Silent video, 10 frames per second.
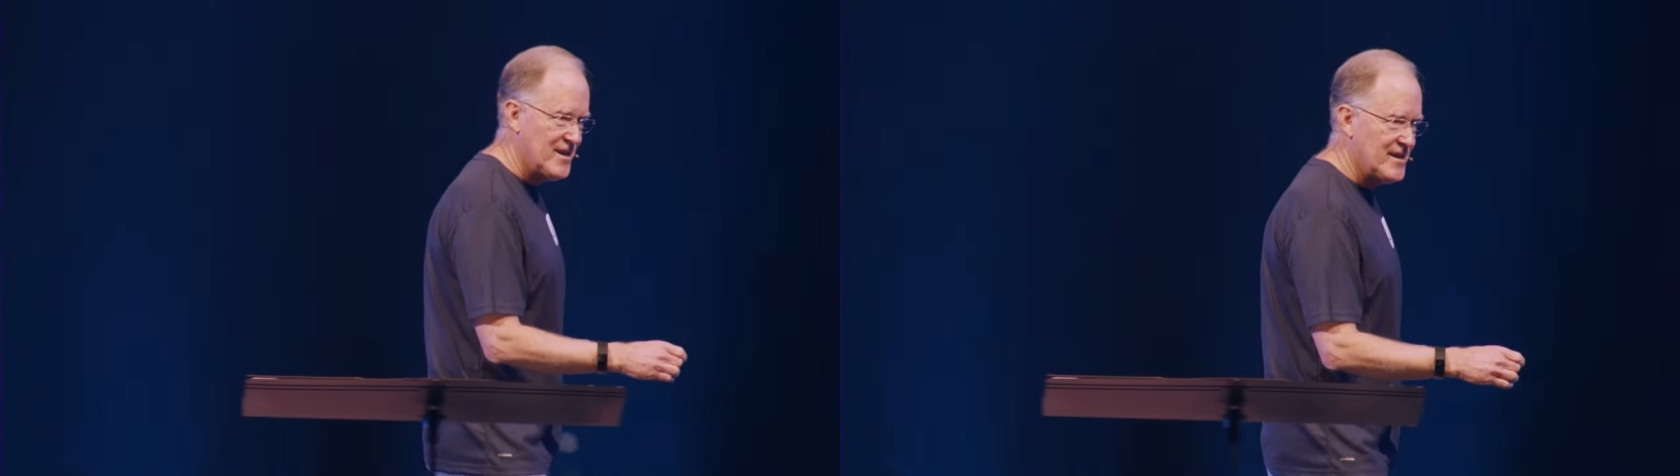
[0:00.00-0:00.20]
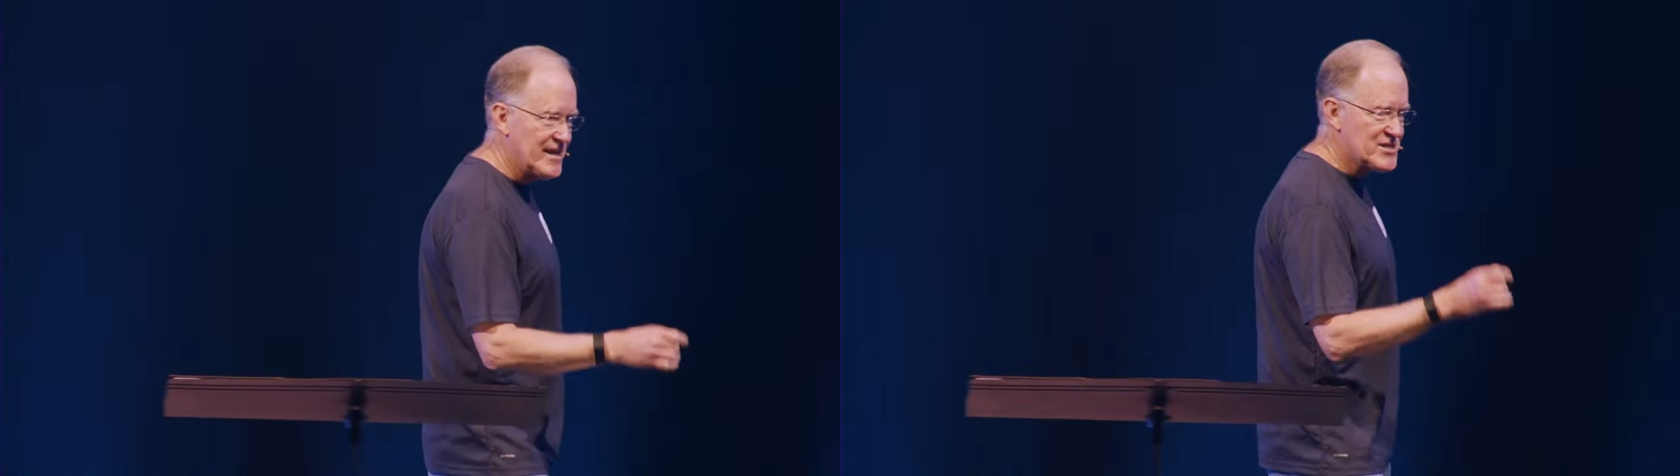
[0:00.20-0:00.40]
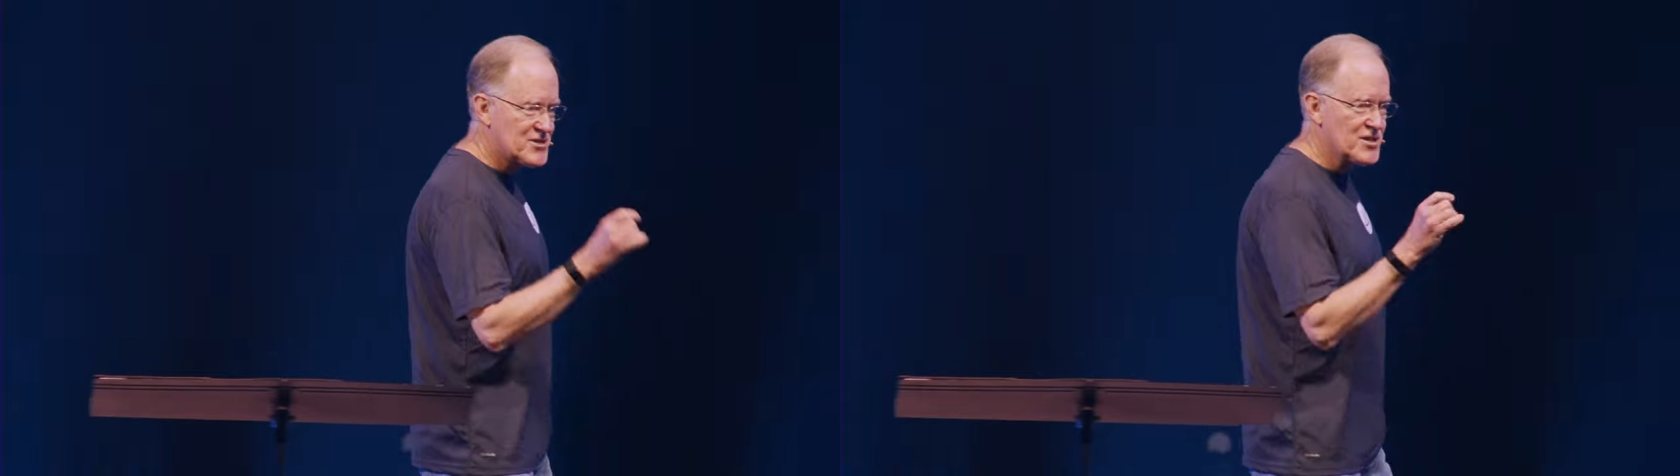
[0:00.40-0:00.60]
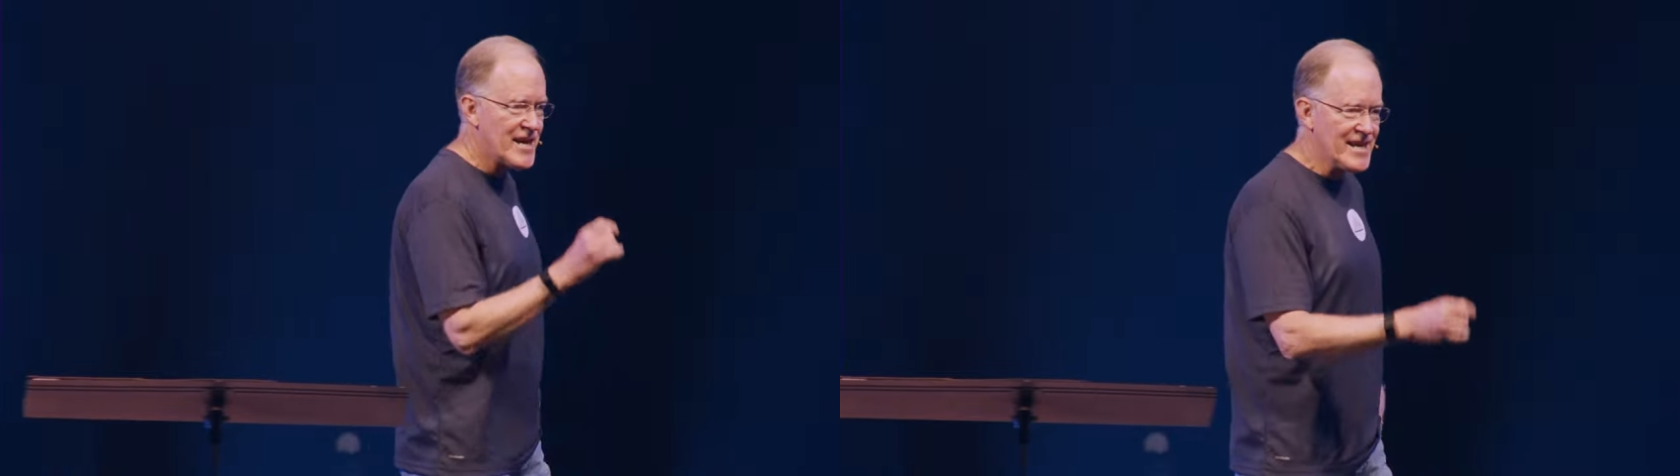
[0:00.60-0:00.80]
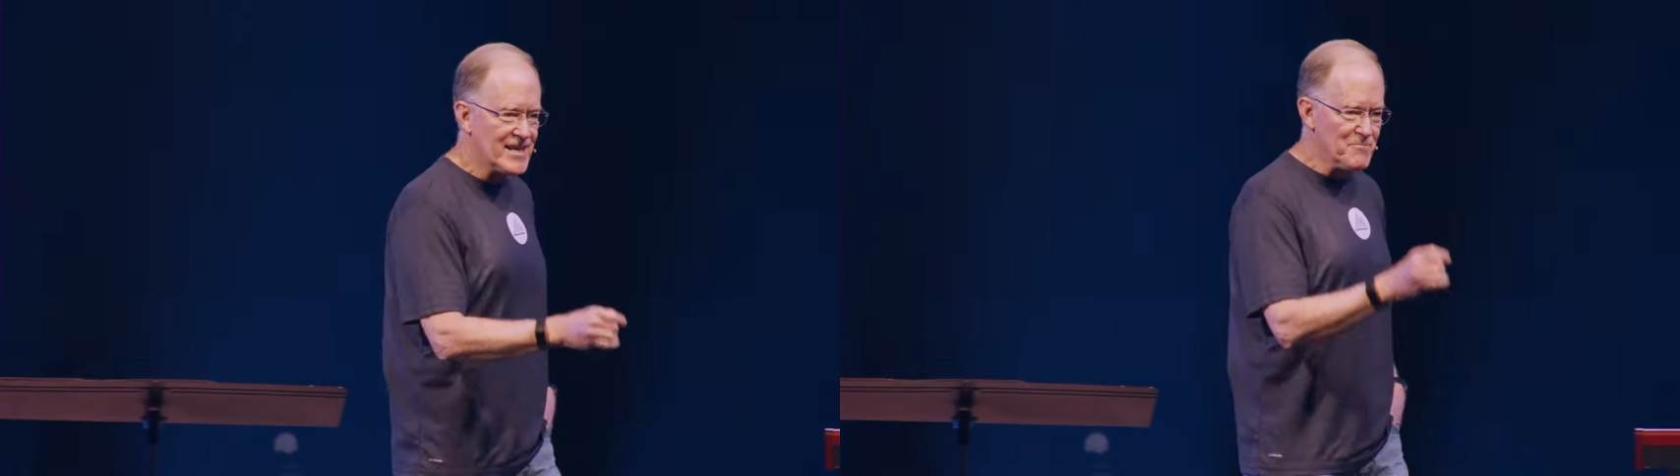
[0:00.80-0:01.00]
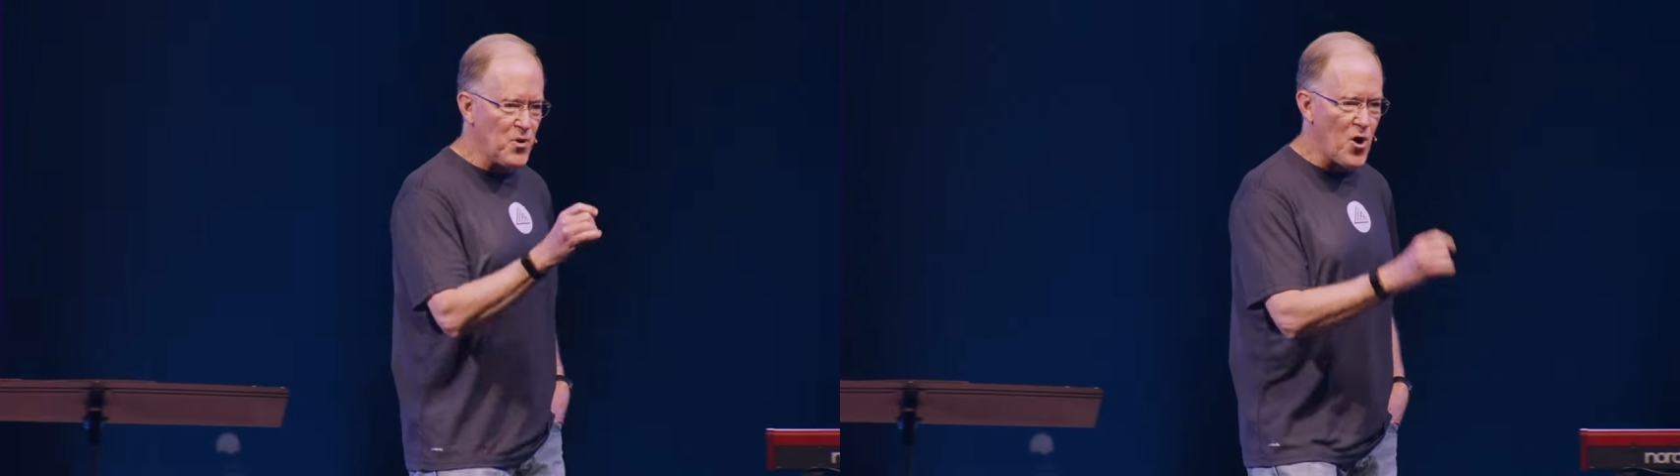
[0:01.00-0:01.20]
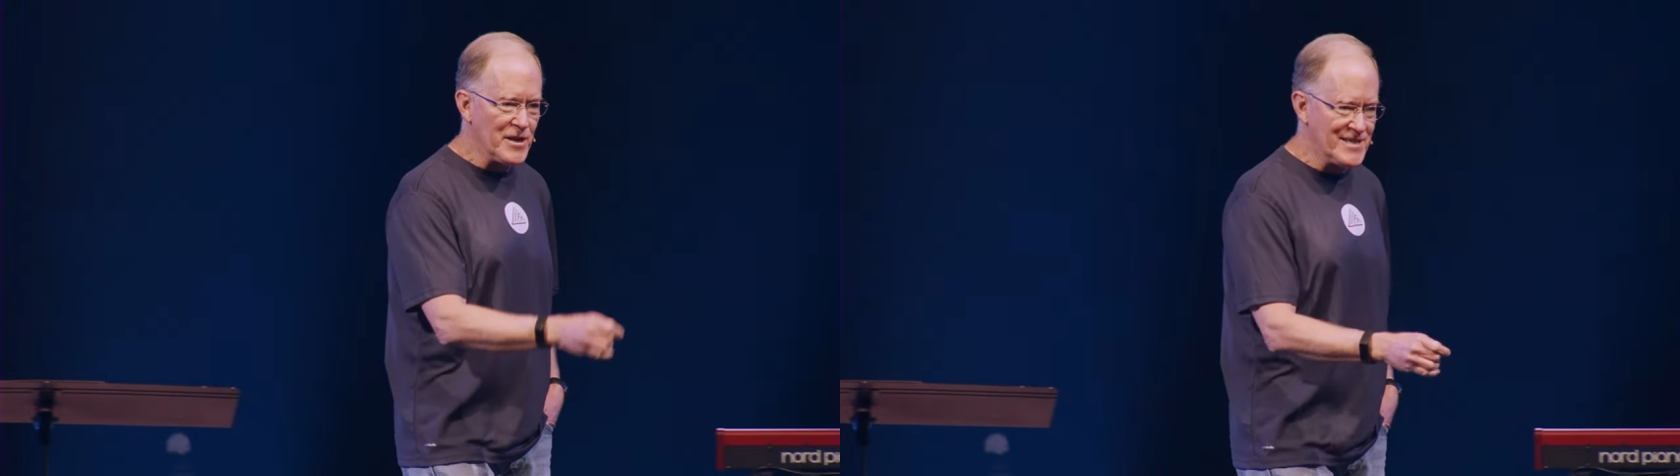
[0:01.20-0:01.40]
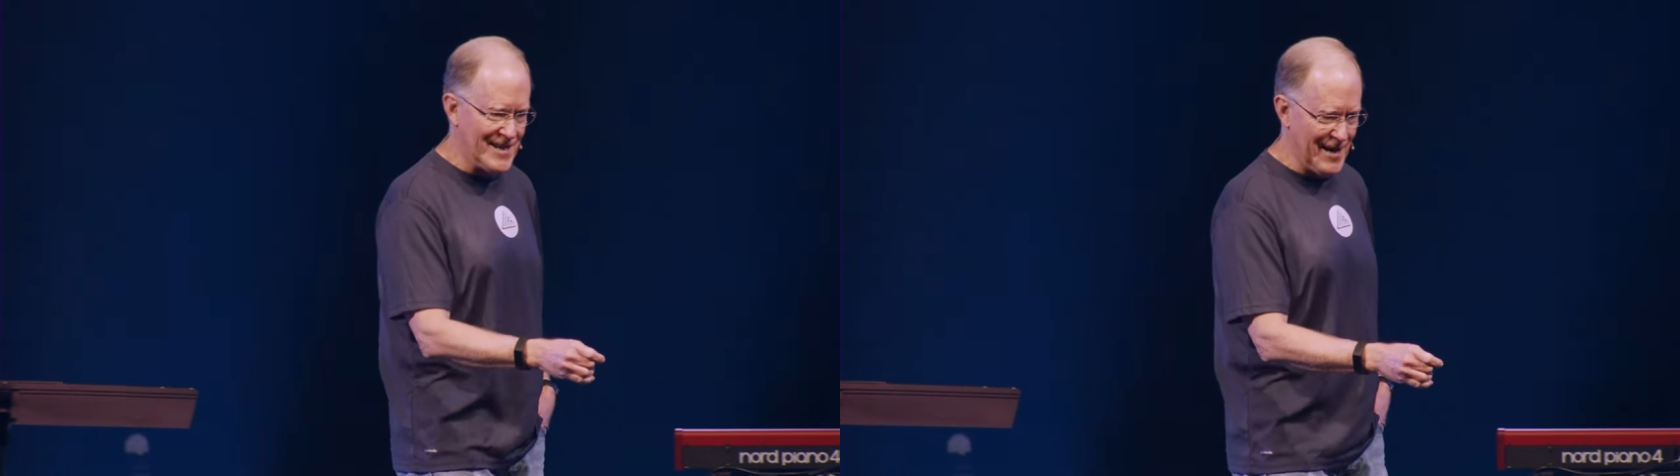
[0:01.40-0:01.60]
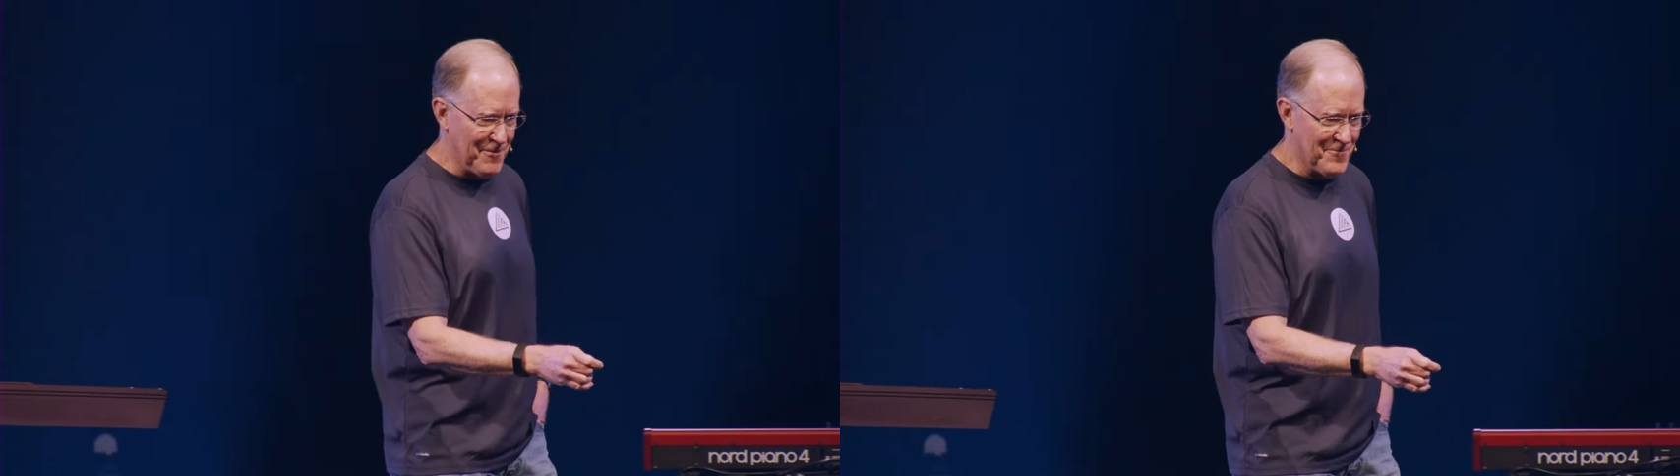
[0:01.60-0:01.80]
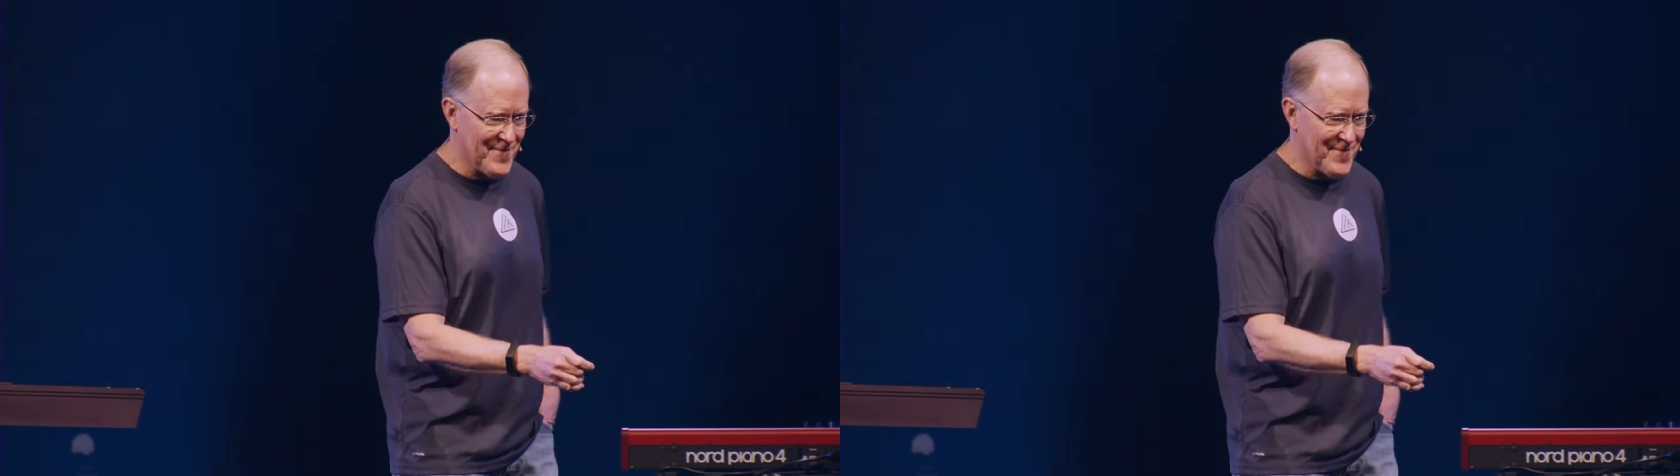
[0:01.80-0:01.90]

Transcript: is The Naked Party Time.